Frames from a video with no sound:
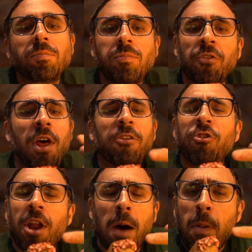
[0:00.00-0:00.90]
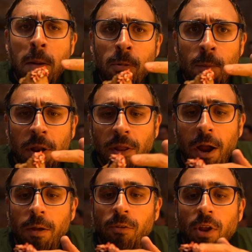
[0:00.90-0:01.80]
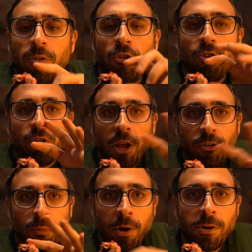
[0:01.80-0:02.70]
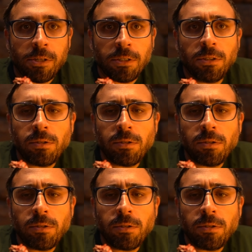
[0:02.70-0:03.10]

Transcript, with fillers: That's actually not peppermint there. That's actually just like sprinkles.